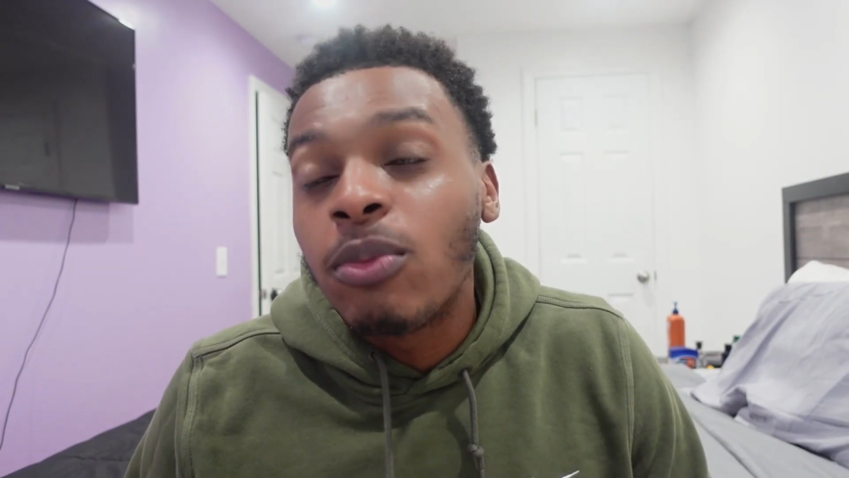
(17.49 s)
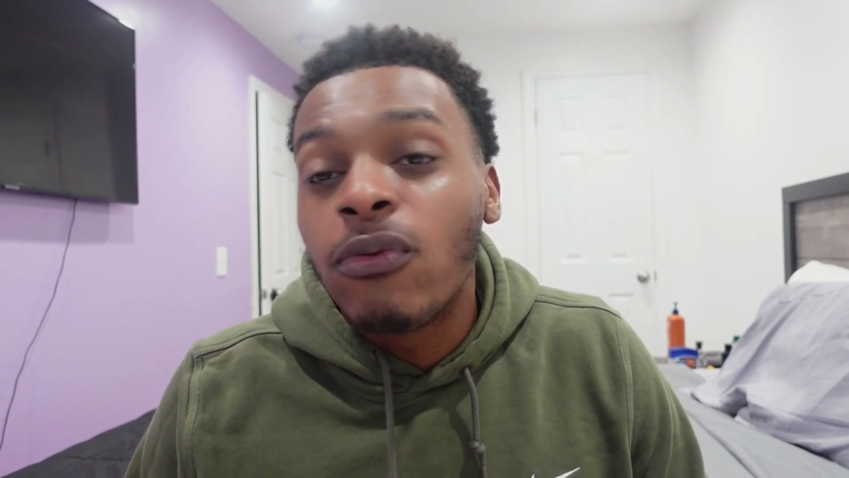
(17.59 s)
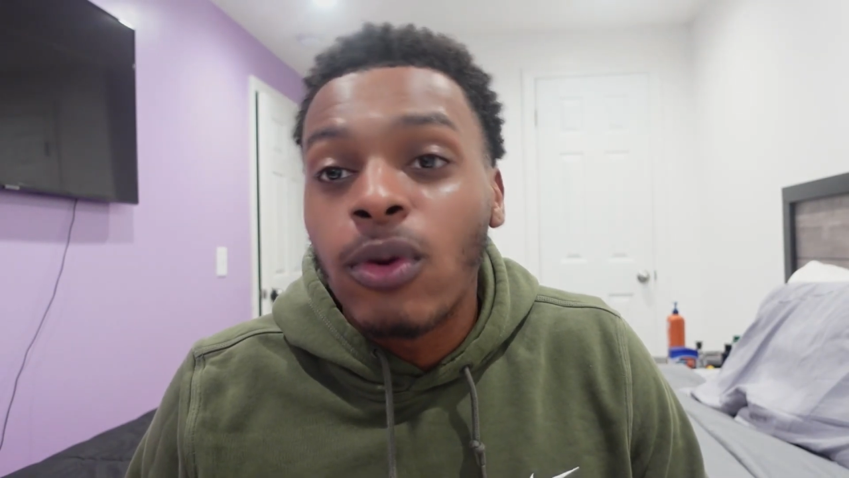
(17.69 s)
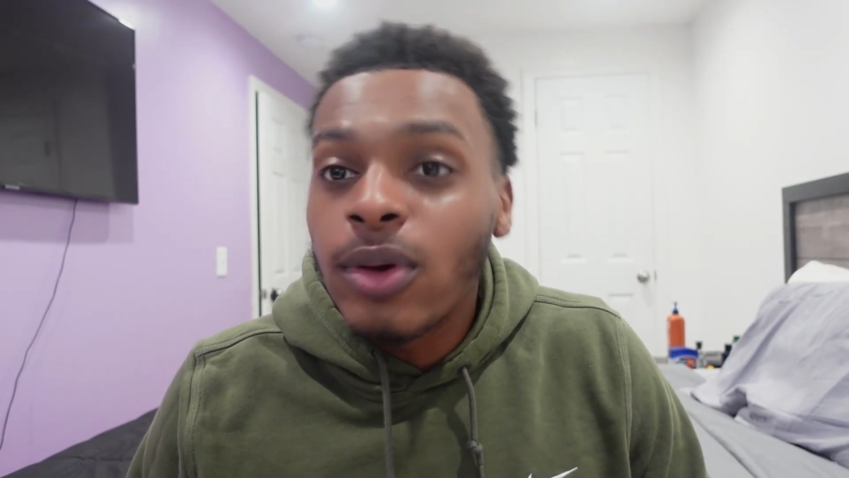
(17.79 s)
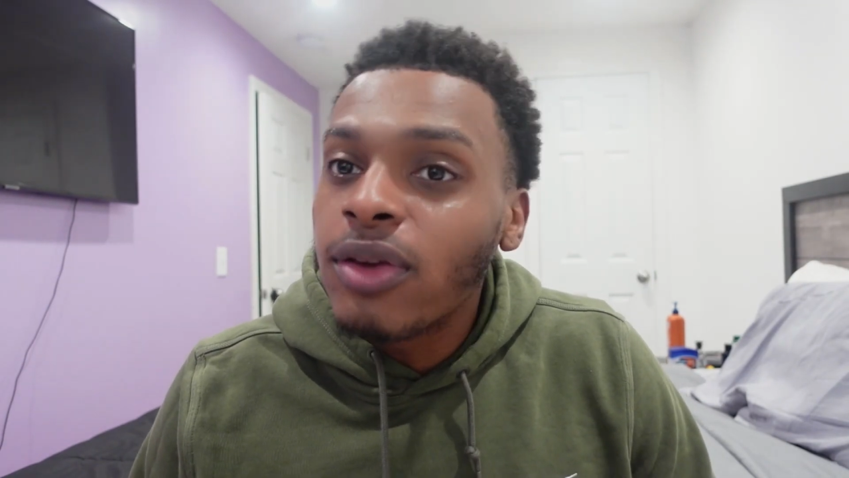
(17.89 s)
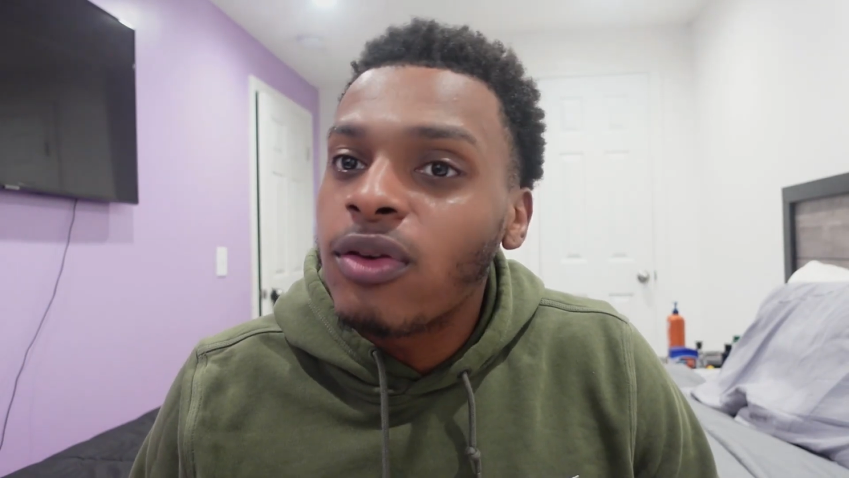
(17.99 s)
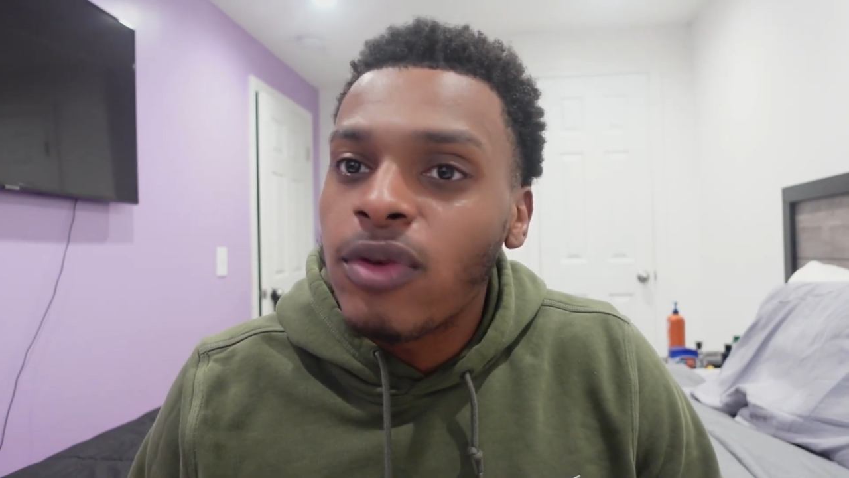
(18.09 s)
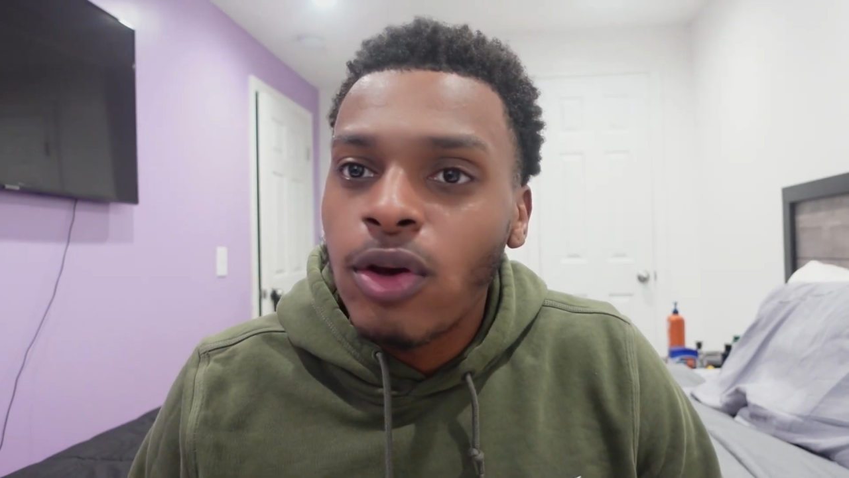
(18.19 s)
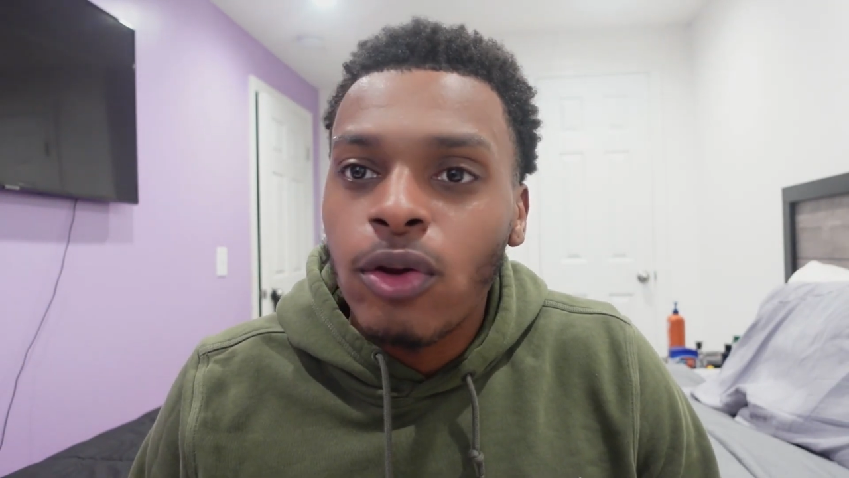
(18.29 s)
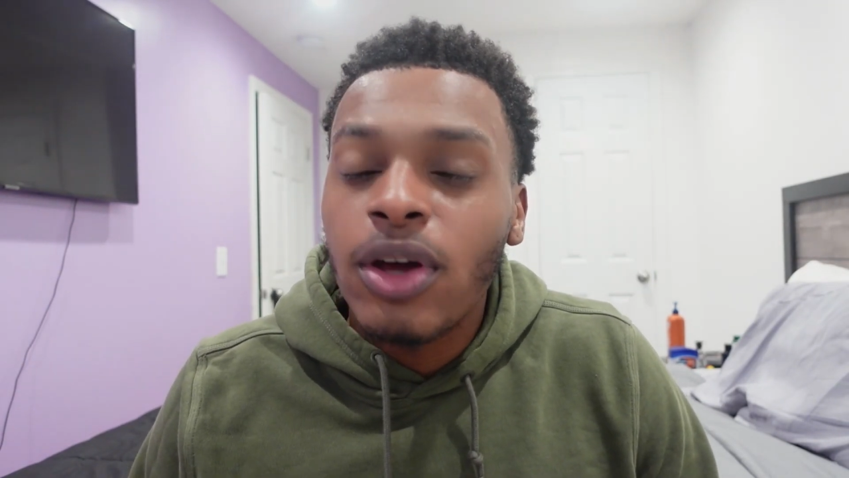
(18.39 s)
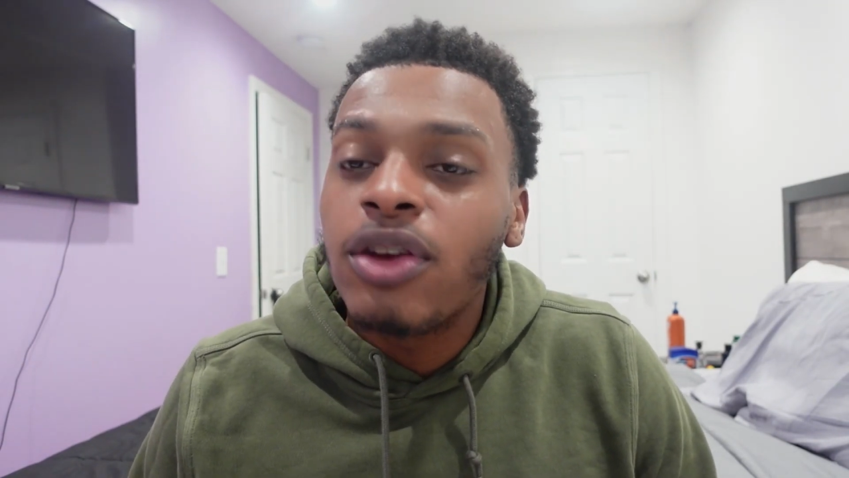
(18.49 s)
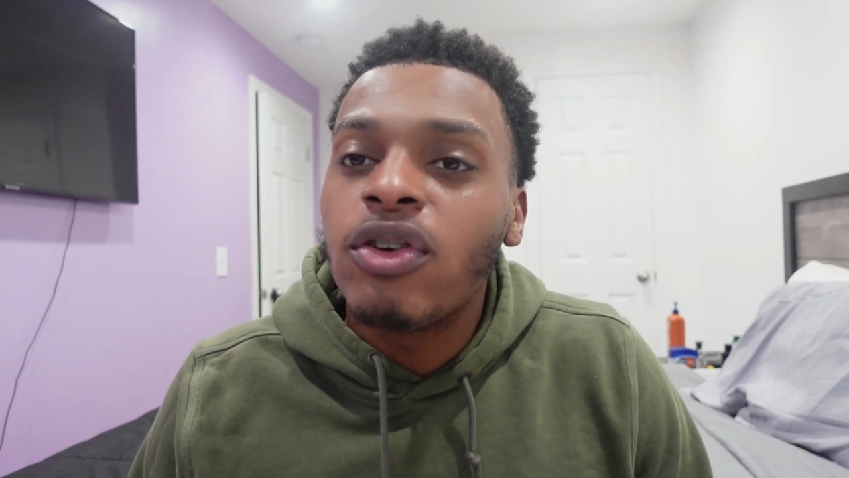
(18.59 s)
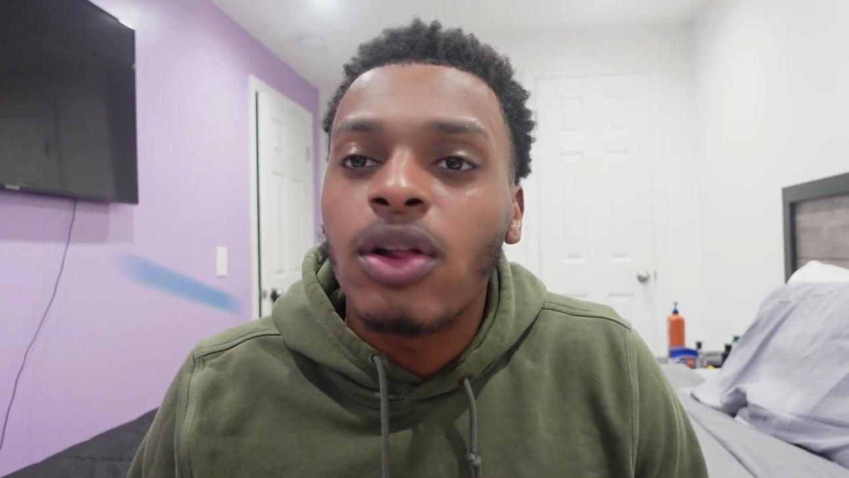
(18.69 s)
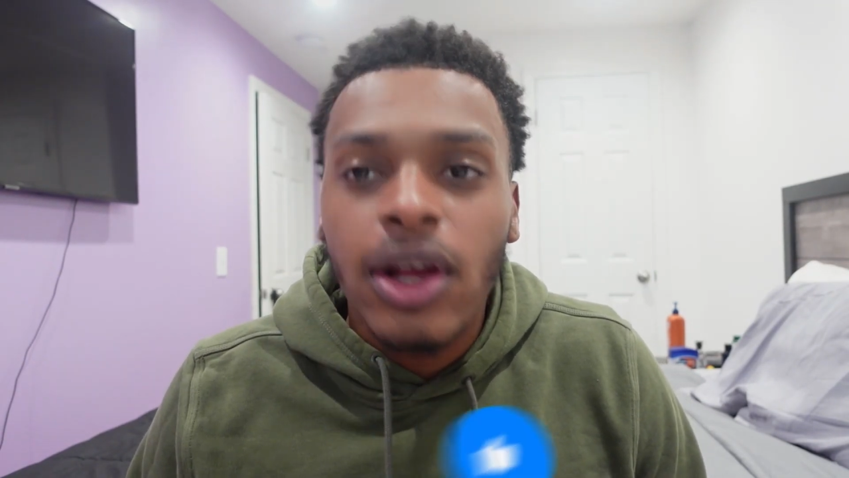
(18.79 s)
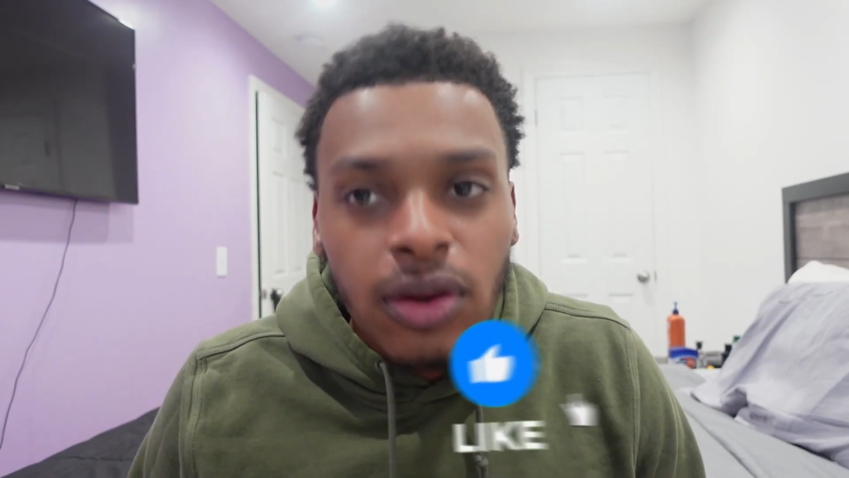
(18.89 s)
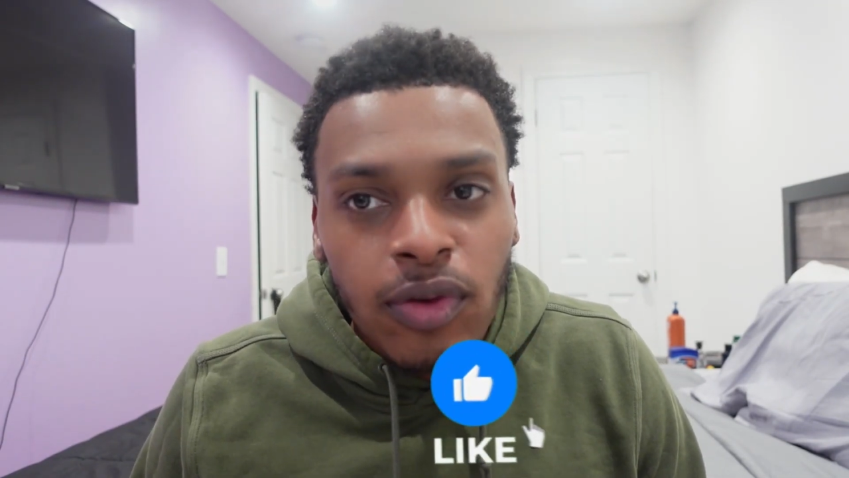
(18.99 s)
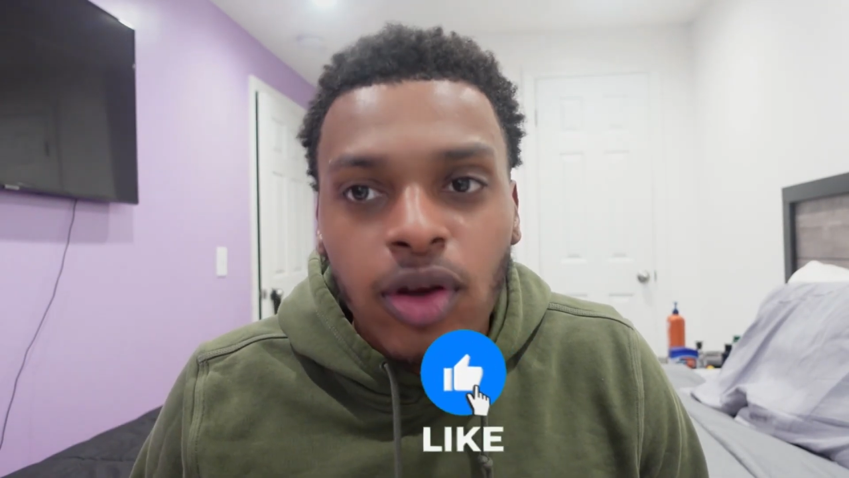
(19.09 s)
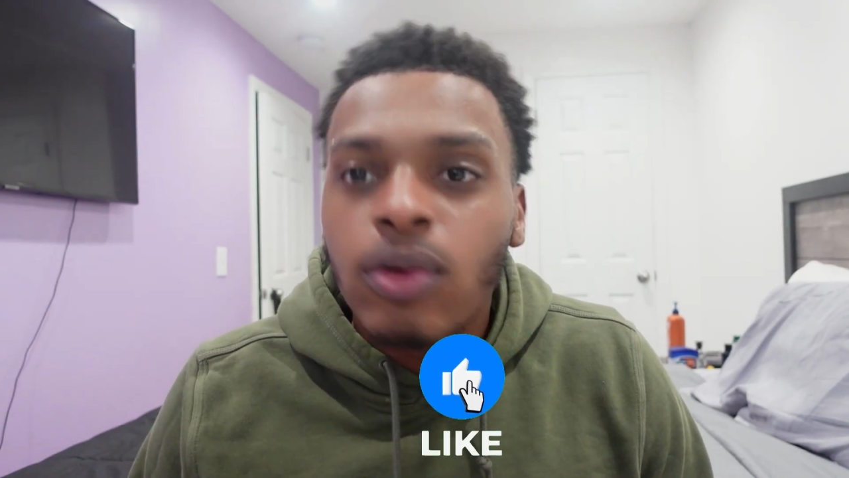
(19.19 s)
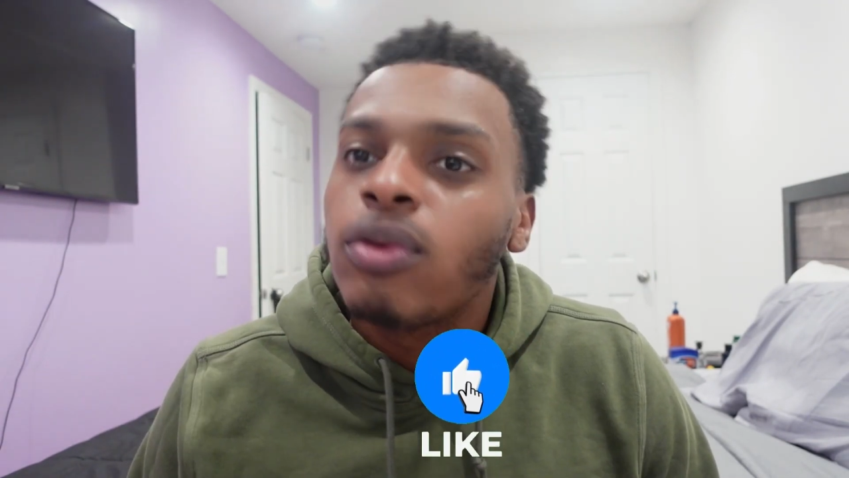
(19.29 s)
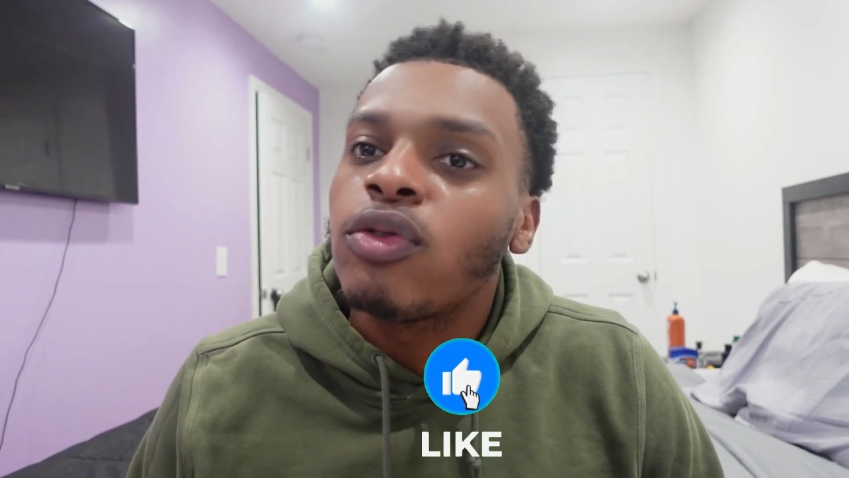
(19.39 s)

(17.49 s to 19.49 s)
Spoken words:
Before we get into the video though, I need y'all to like the video,